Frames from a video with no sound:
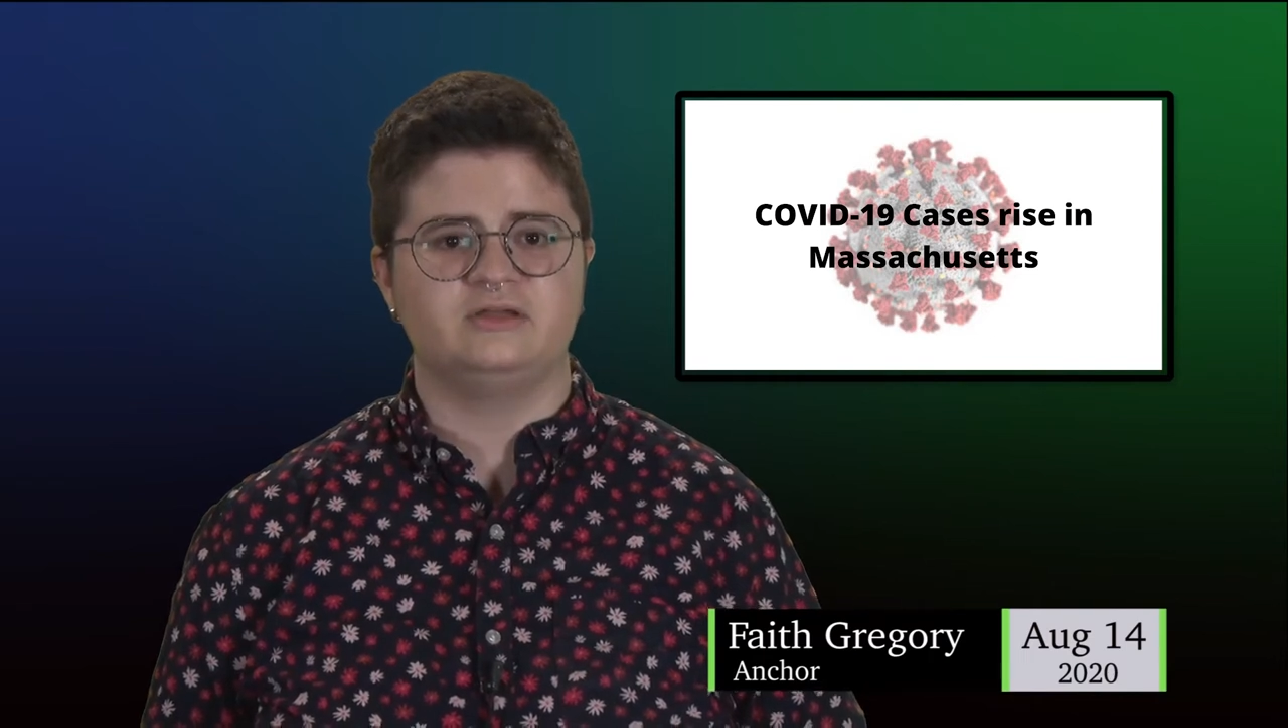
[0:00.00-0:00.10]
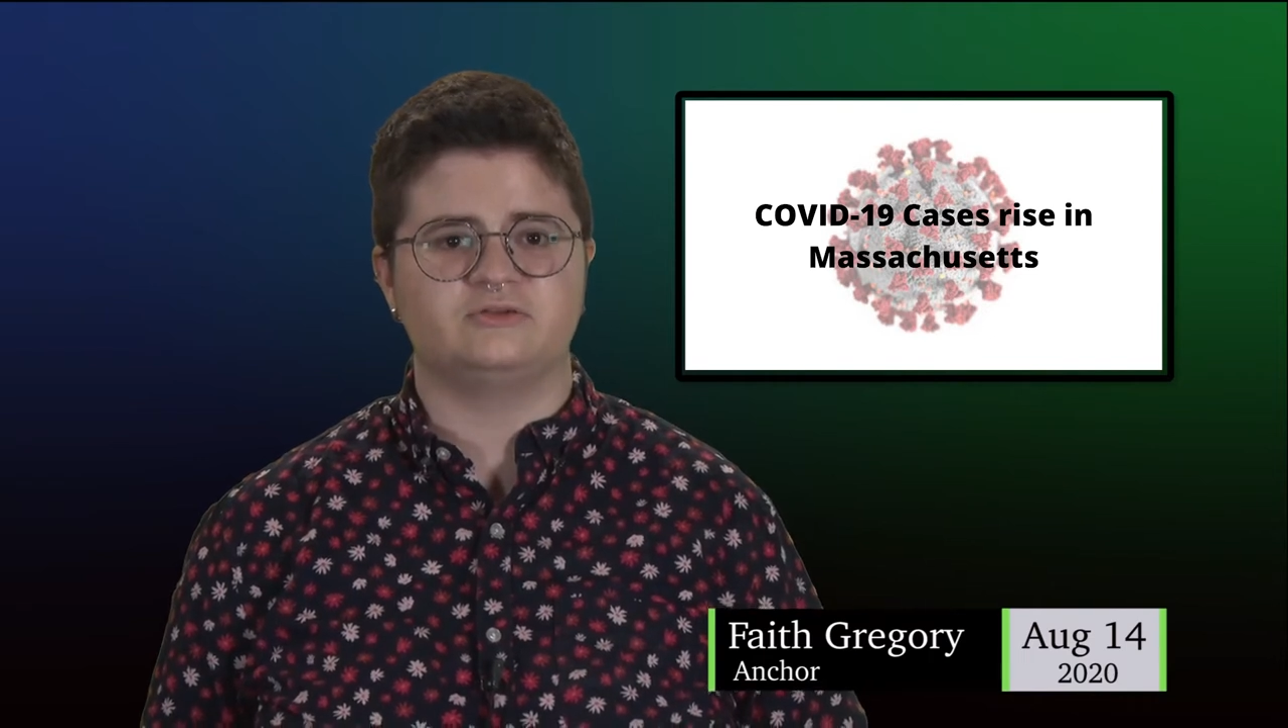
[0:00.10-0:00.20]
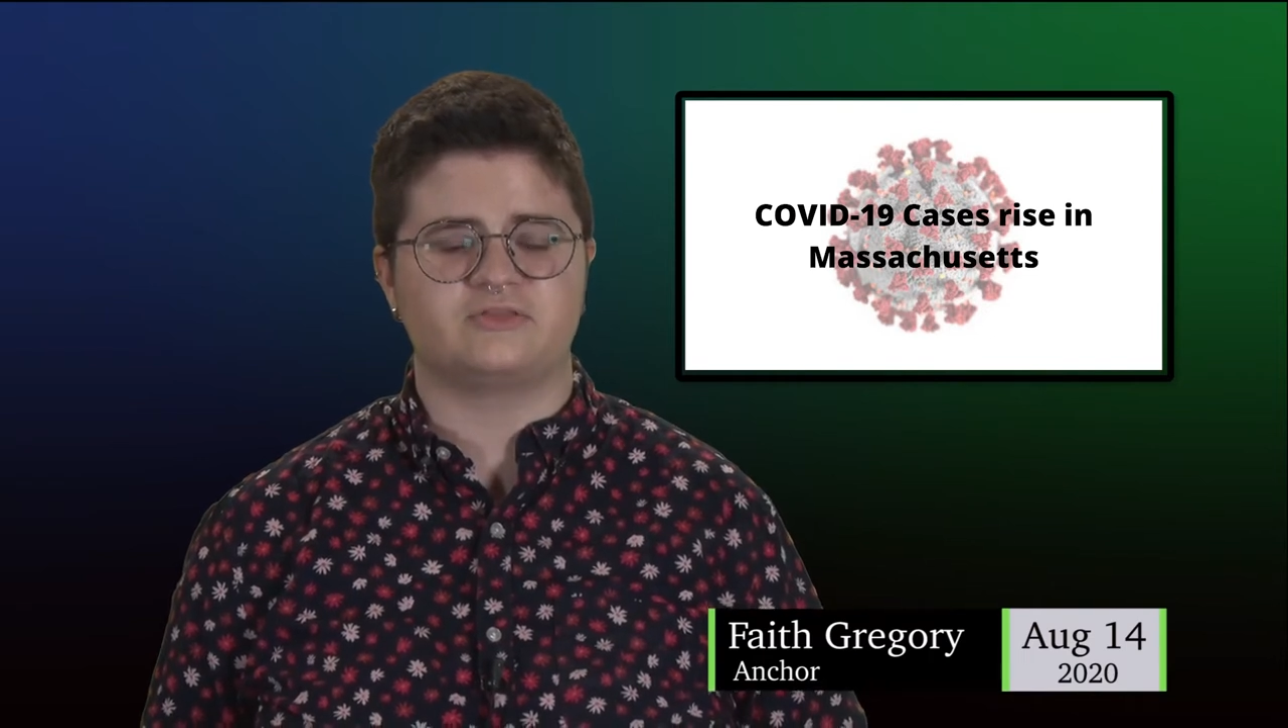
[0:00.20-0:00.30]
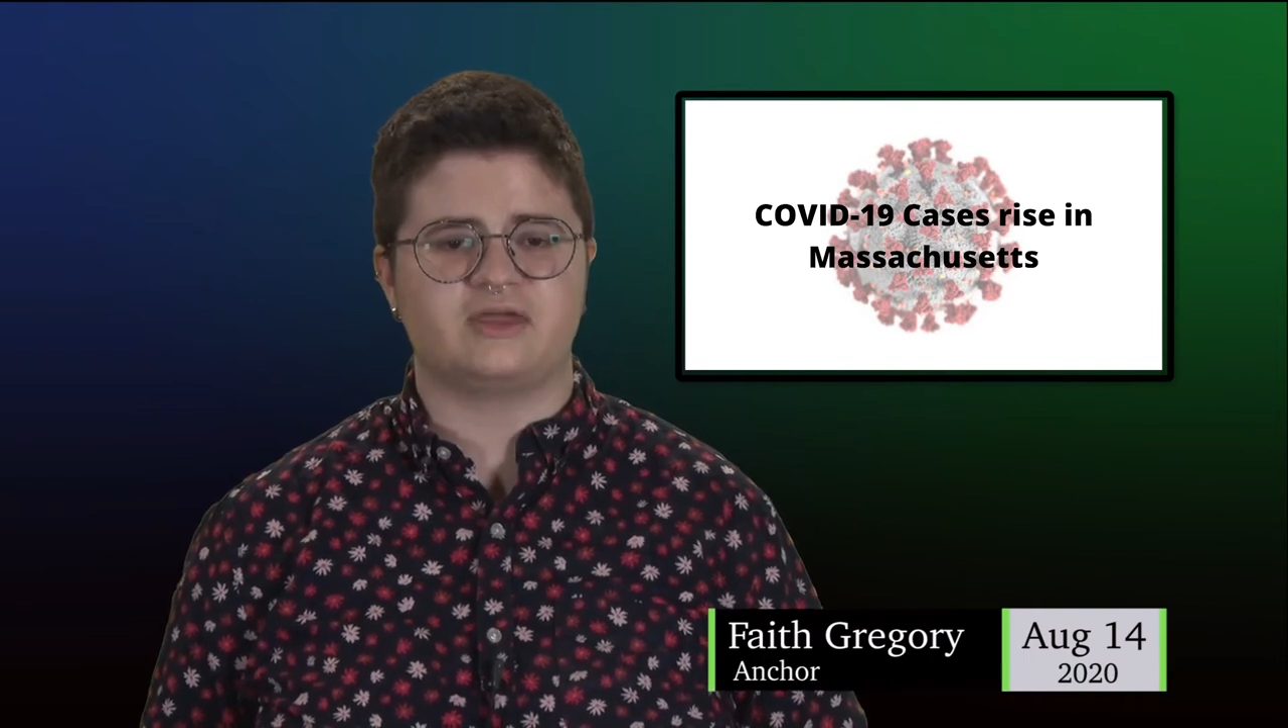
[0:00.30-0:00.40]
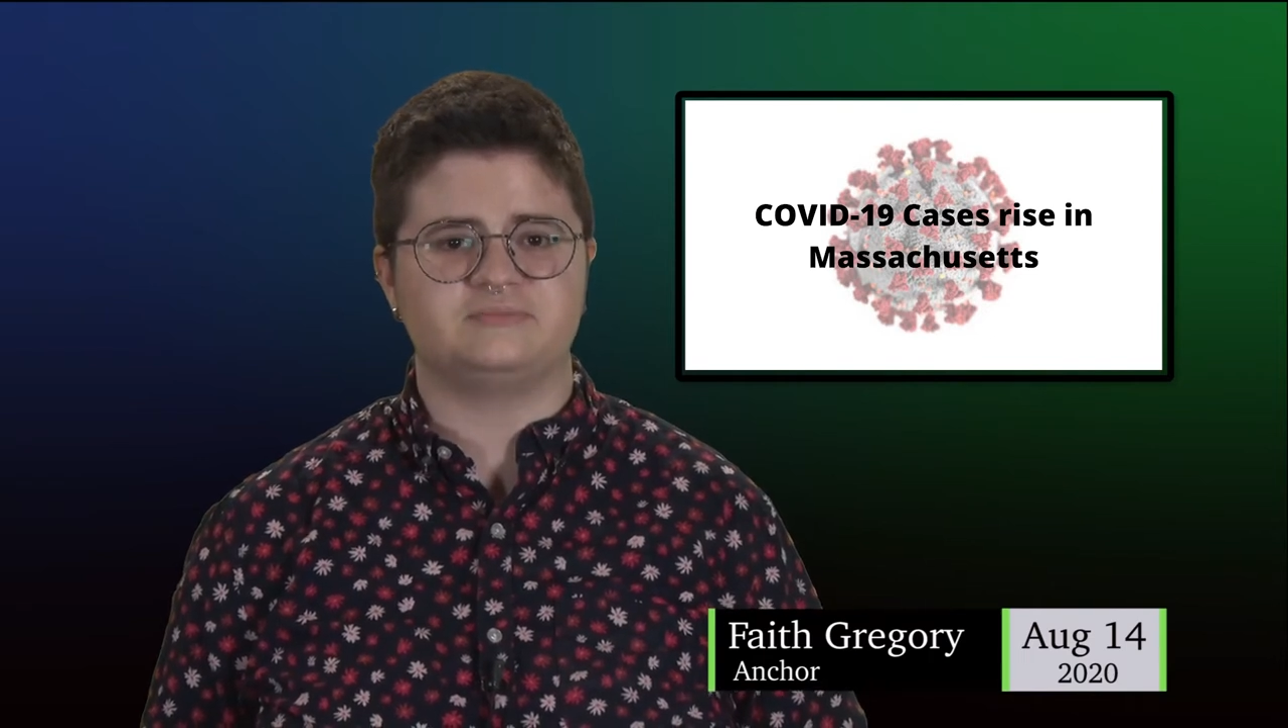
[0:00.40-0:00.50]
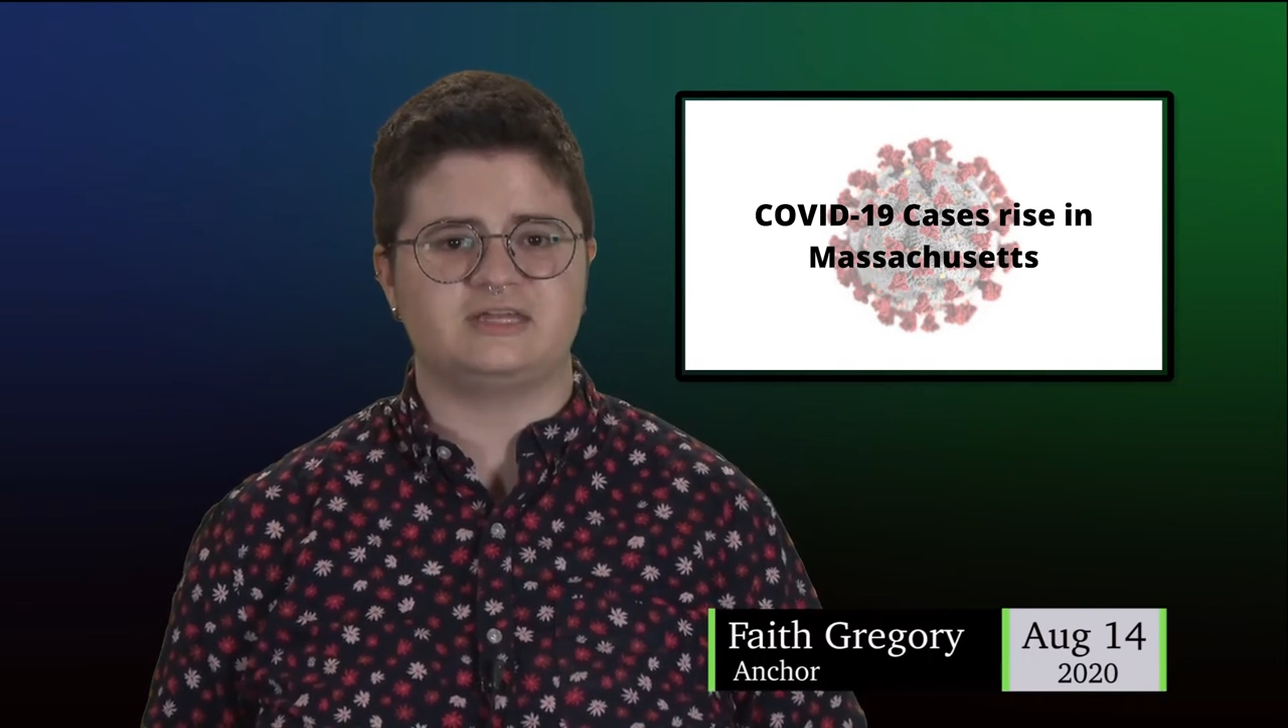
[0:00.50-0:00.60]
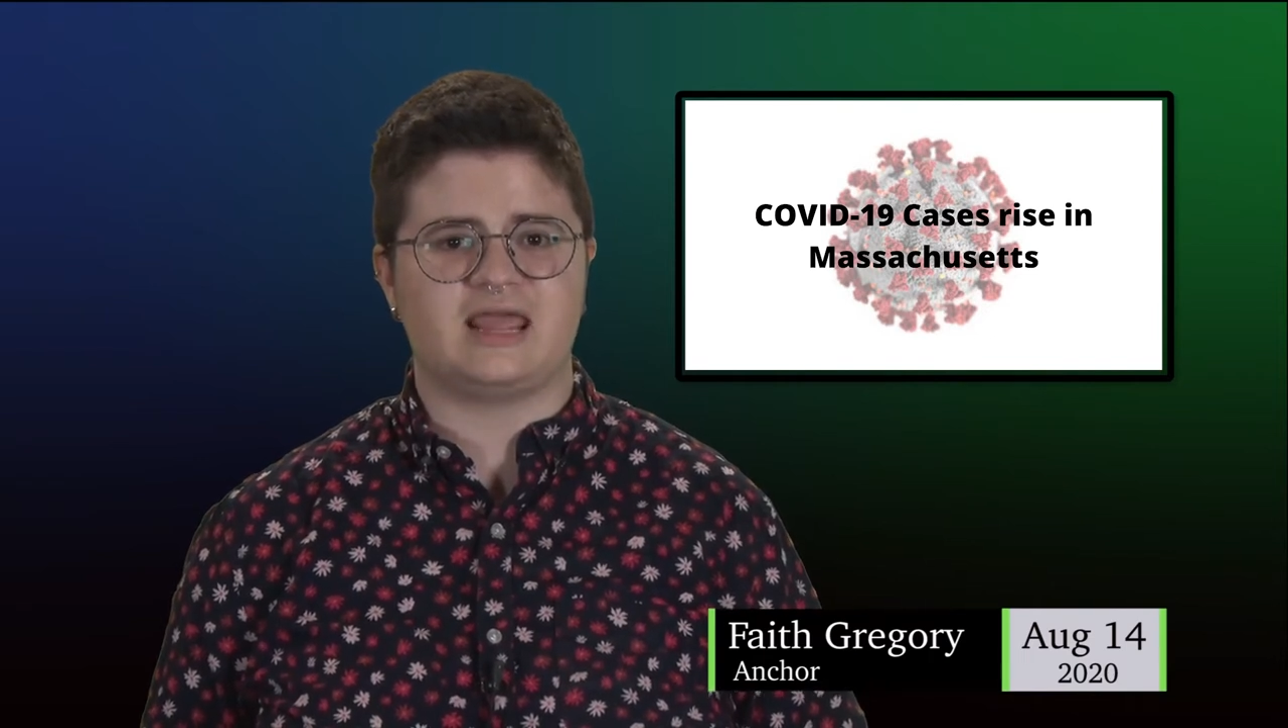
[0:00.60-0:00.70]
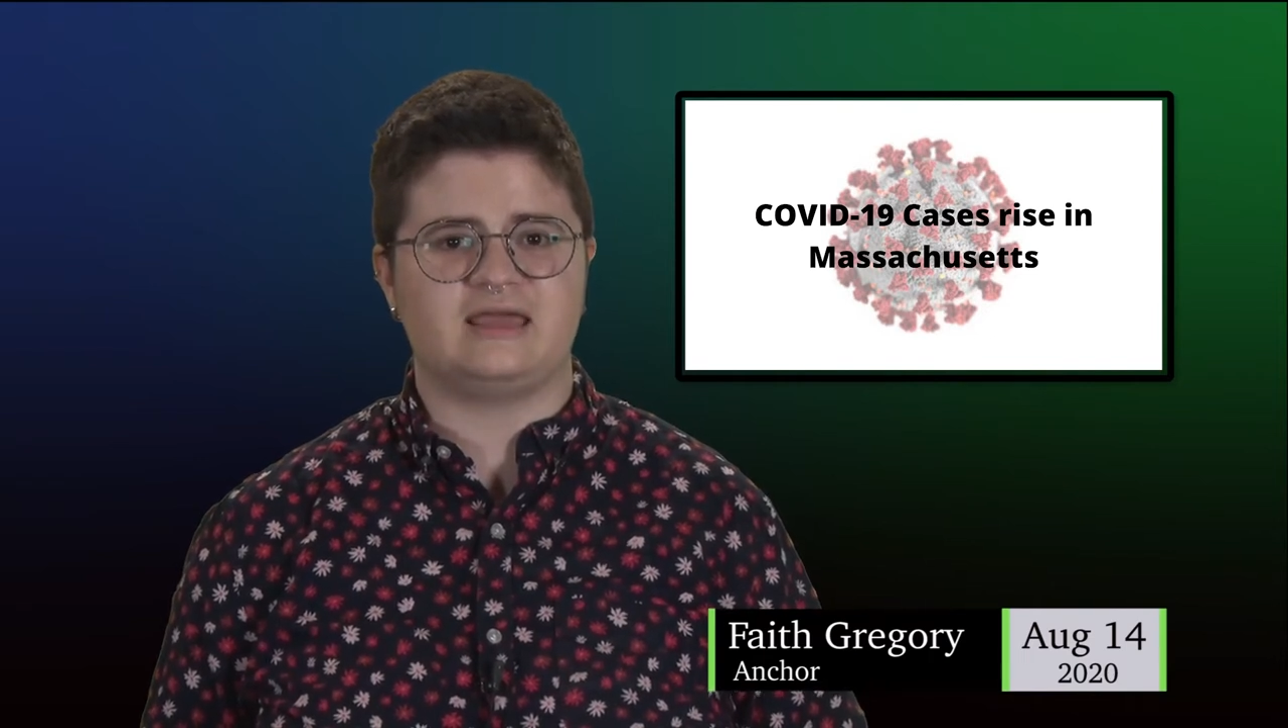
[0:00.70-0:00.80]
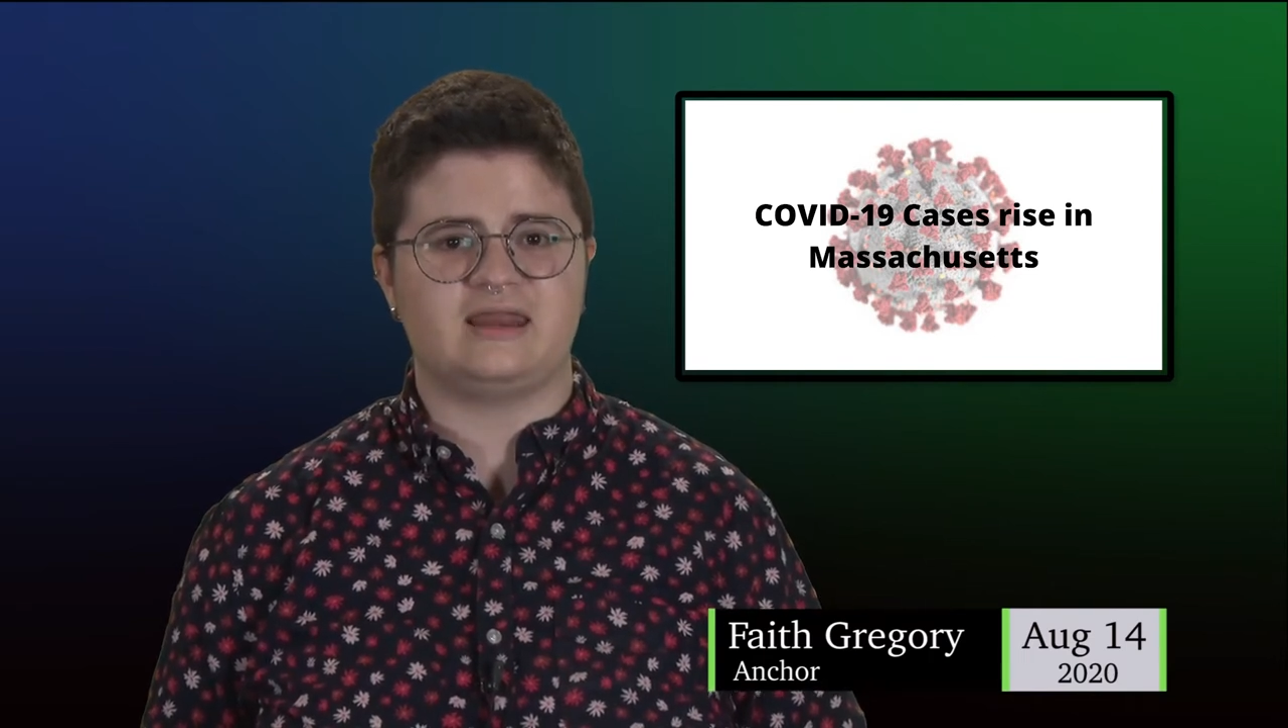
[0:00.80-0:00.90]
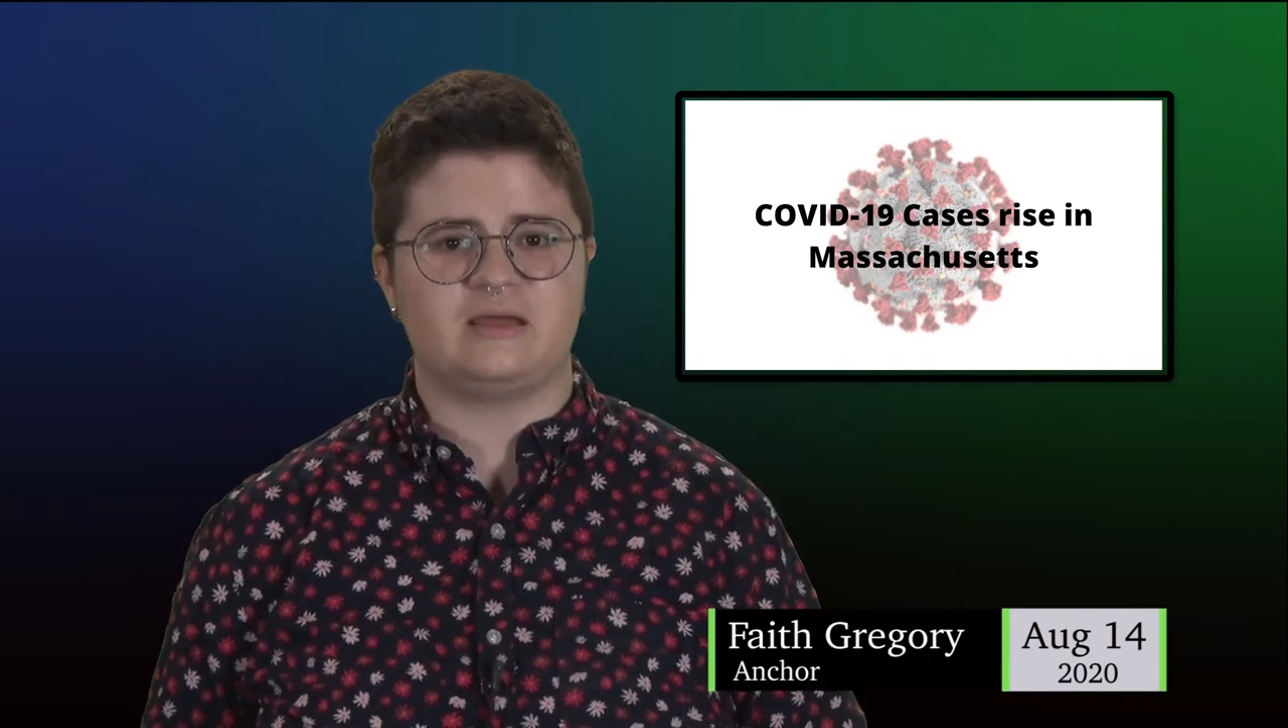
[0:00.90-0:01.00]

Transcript: Northampton and